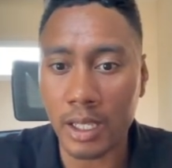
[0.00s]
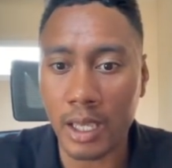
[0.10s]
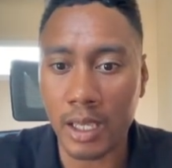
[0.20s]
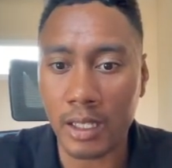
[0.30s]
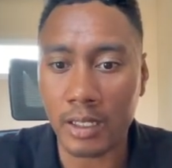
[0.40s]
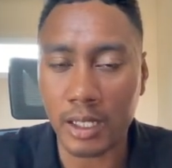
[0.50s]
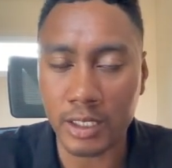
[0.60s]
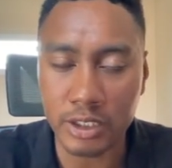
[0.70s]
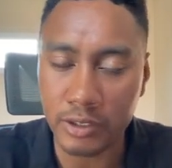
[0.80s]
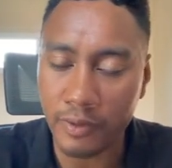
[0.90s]
and
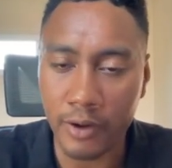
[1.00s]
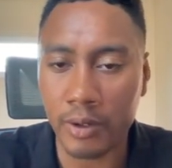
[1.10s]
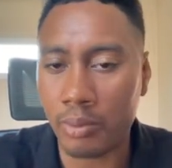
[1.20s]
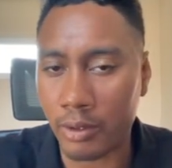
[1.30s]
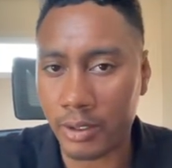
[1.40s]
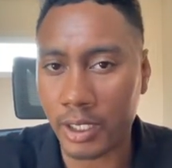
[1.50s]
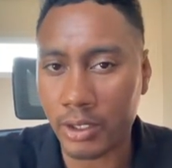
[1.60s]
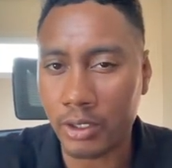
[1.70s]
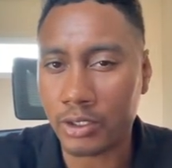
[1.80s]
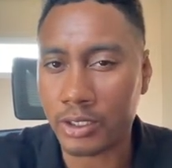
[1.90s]
it's just very important that
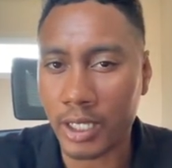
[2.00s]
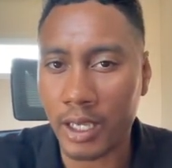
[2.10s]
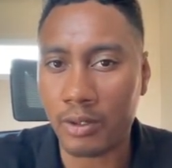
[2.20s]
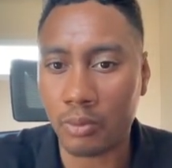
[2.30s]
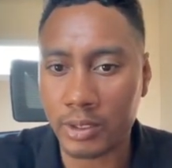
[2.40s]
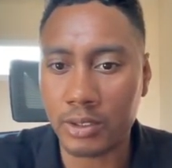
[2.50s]
you understand